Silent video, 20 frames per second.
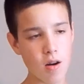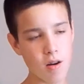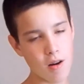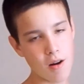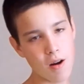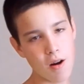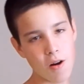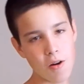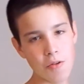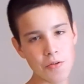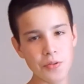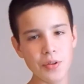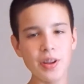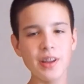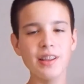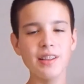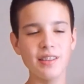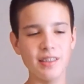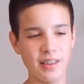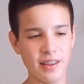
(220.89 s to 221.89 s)
Oh,
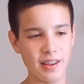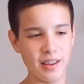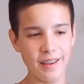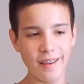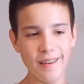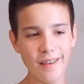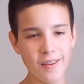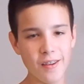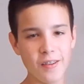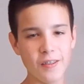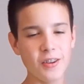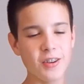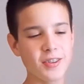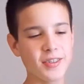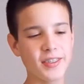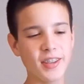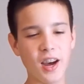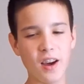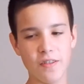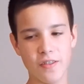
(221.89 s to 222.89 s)
really?
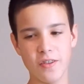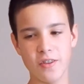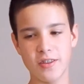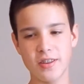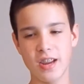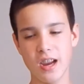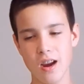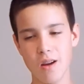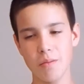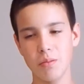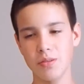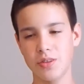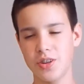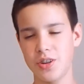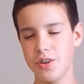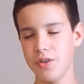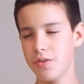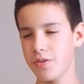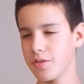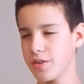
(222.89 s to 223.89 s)
First off, you're a terrible
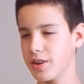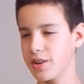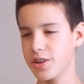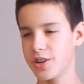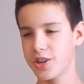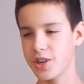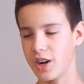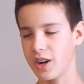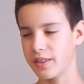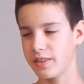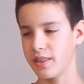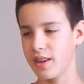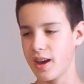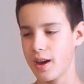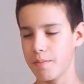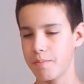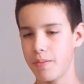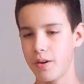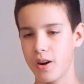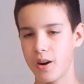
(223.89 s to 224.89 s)
shooter and shot
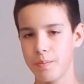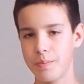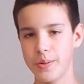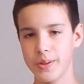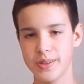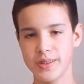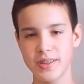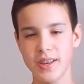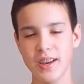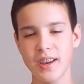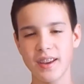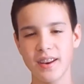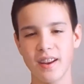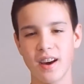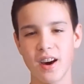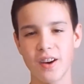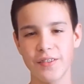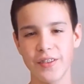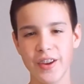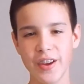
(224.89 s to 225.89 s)
that part. But second
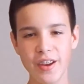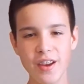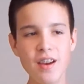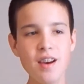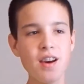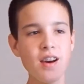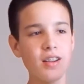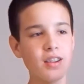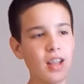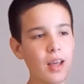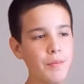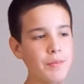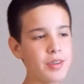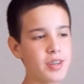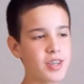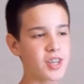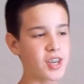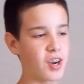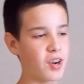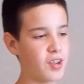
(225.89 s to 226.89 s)
off, let me
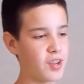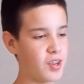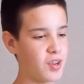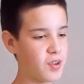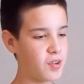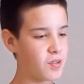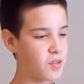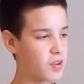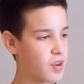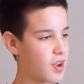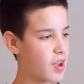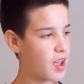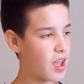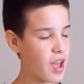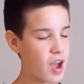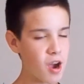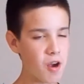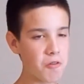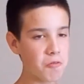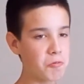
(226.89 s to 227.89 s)
show you
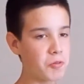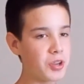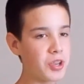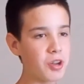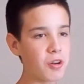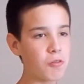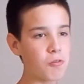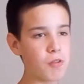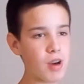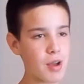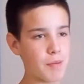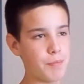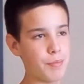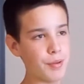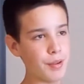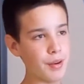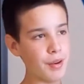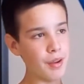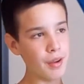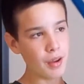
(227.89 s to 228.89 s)
a real
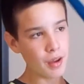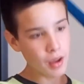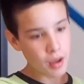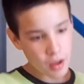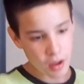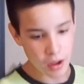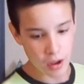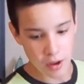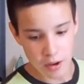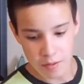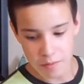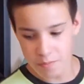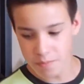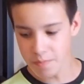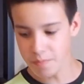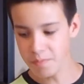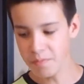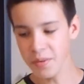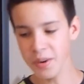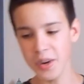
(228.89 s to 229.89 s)
weapon.
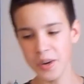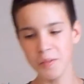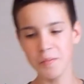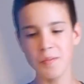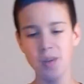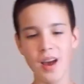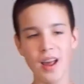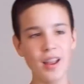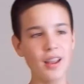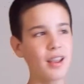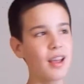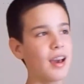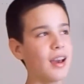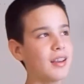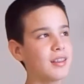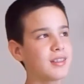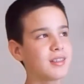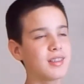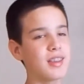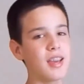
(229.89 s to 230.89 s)
Meet my
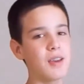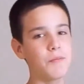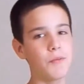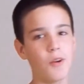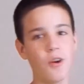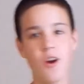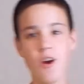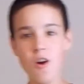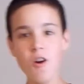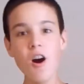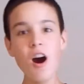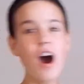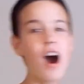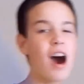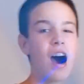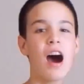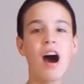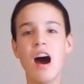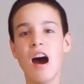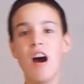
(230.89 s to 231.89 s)
lightsaber.
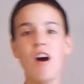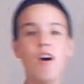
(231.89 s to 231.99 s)
Ah!